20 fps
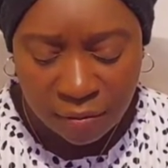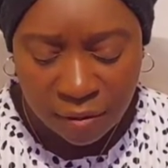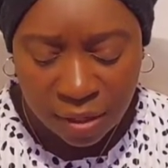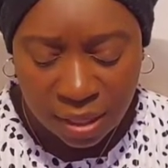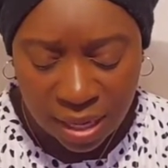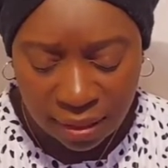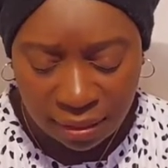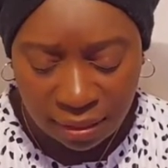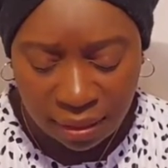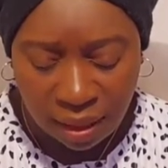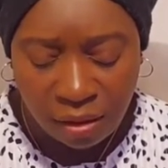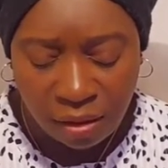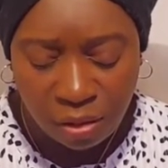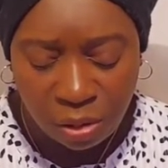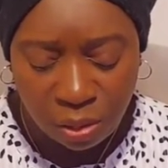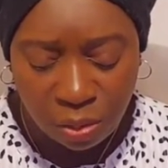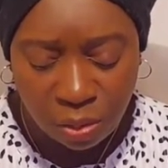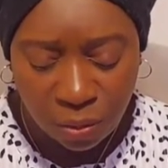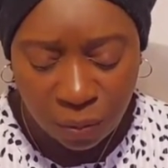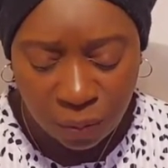Father,
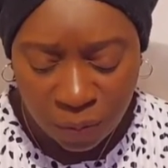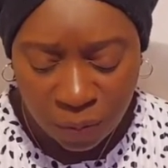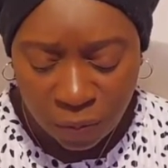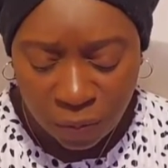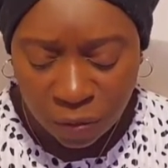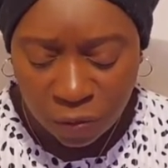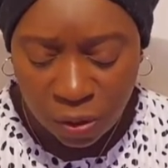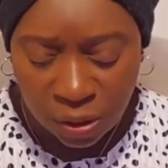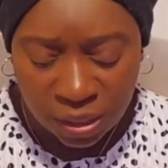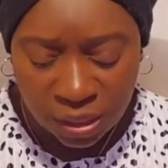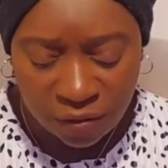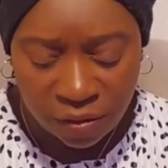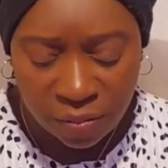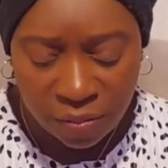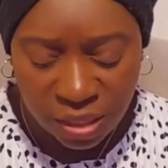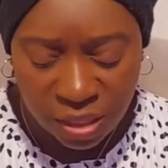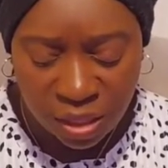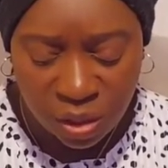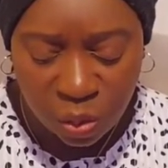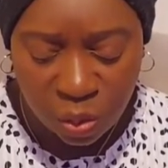thank you for
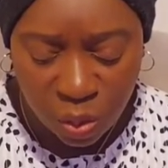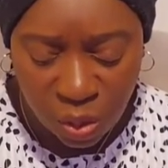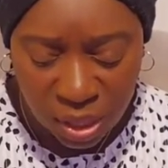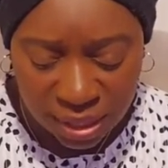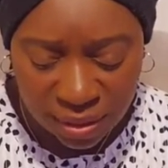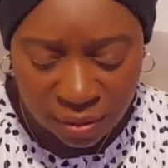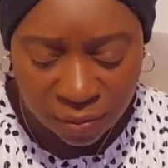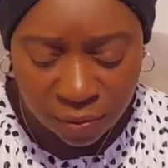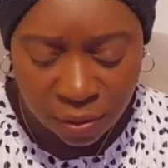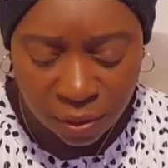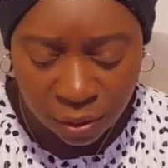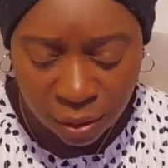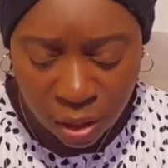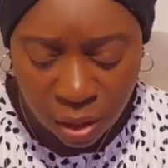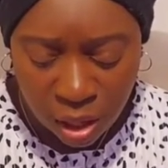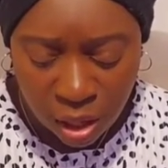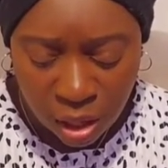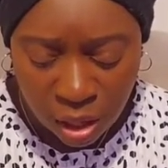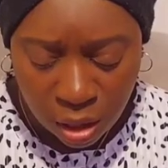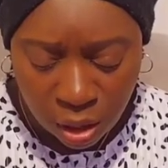giving me the grace for
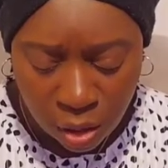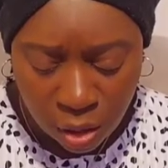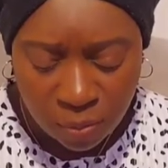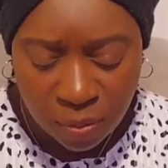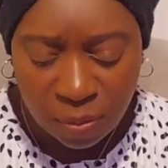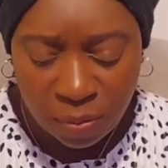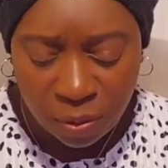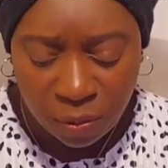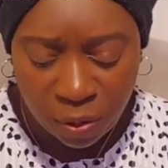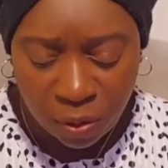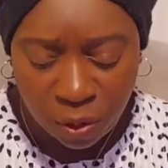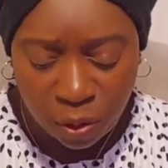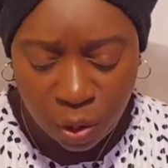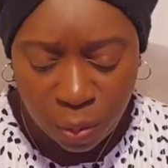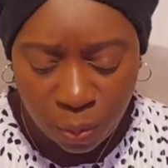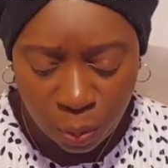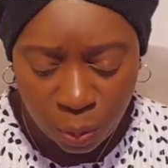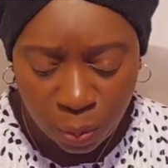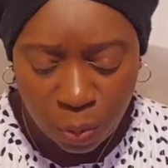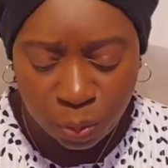coming before
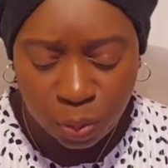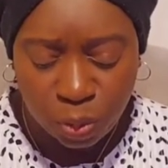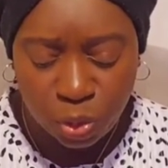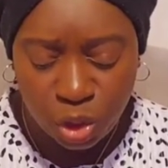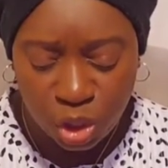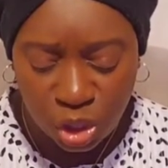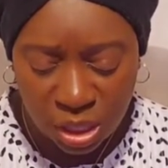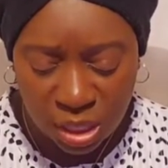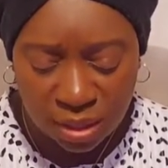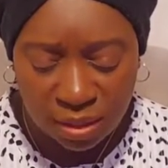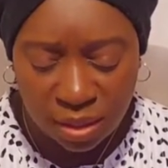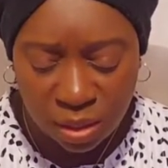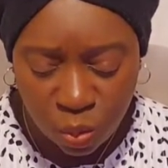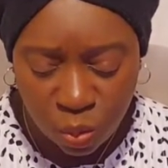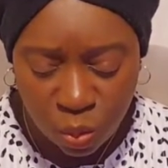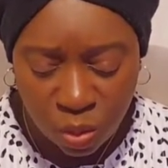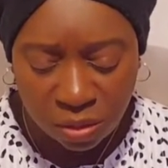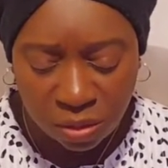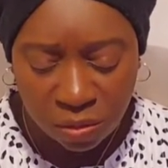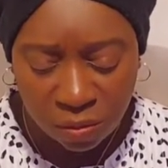your people to share this
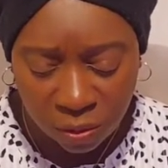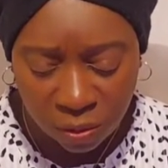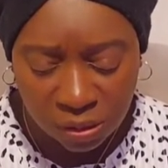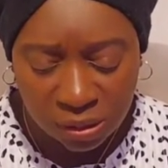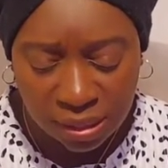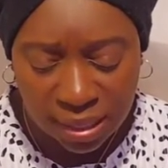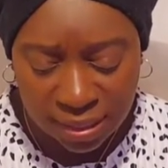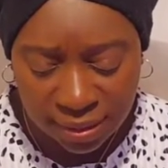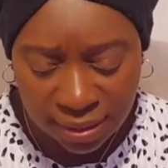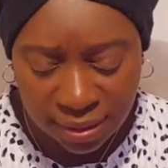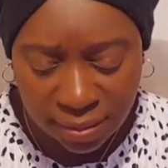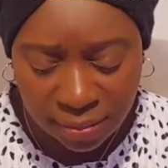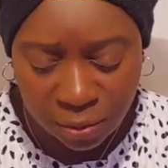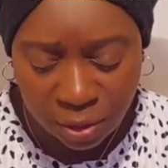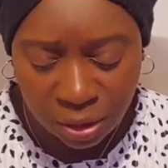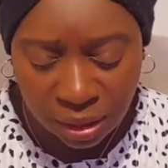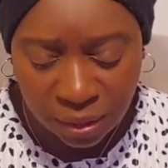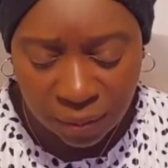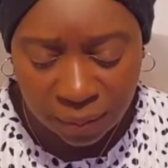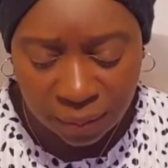wonderful
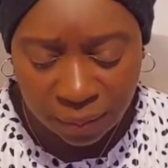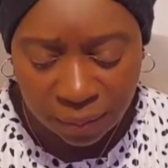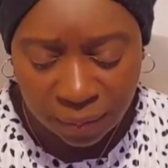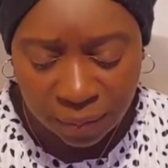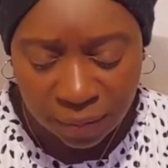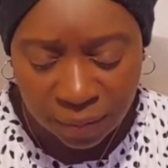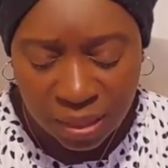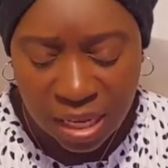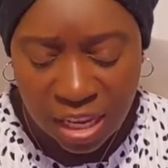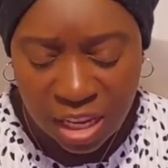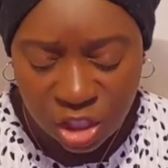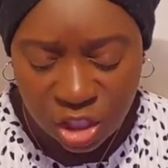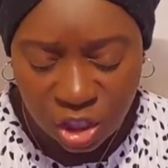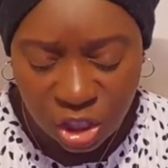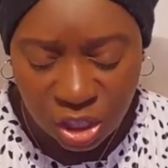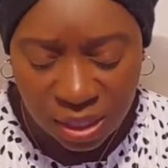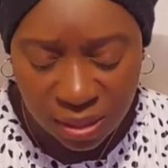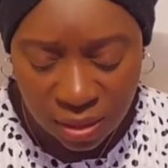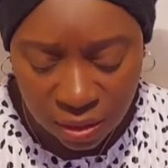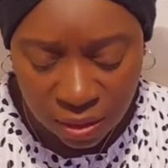testimony. In
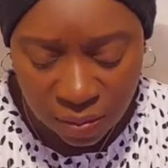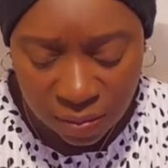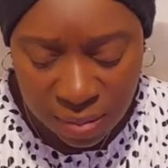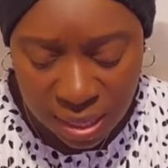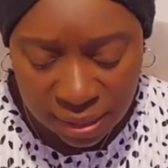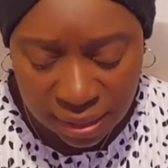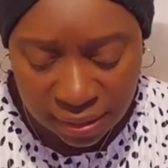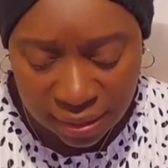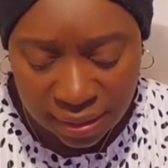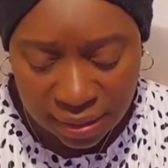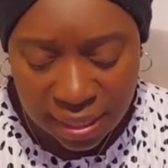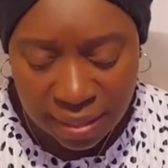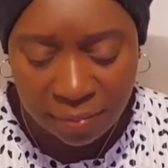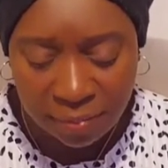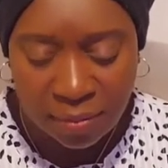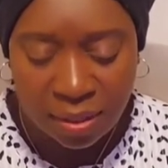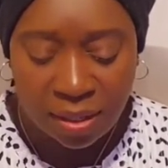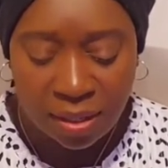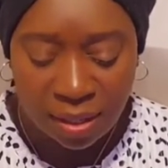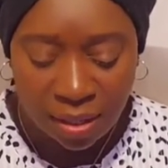Jesus' mighty
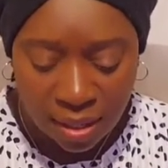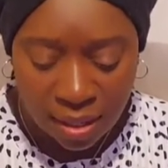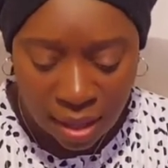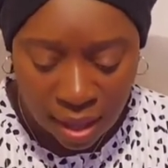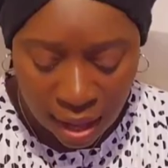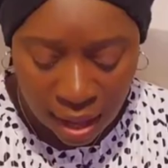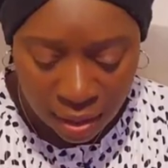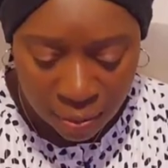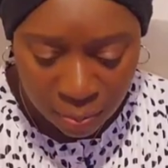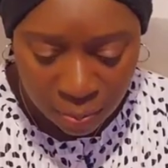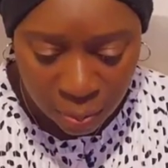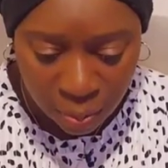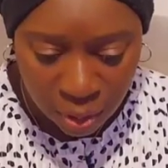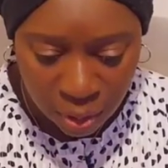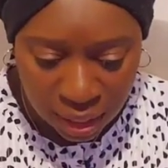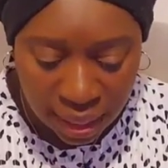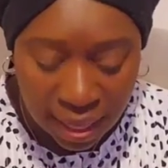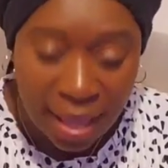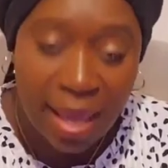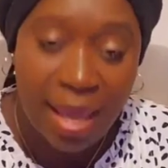name, I
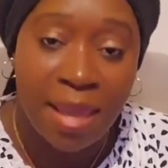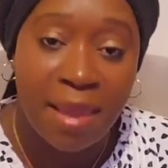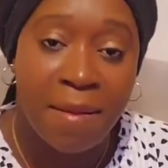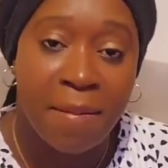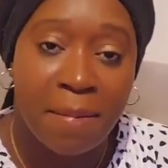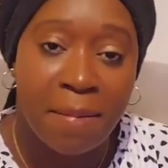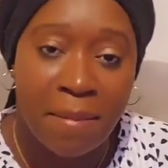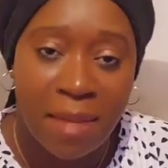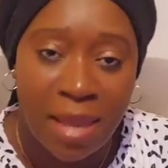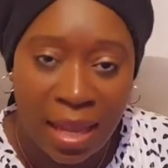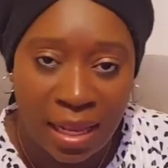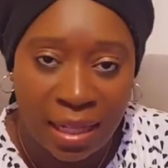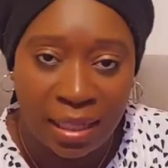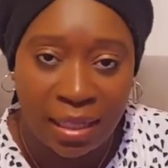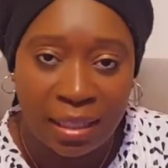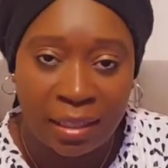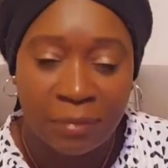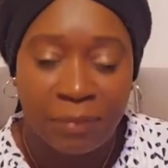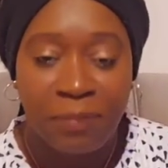pray. Amen.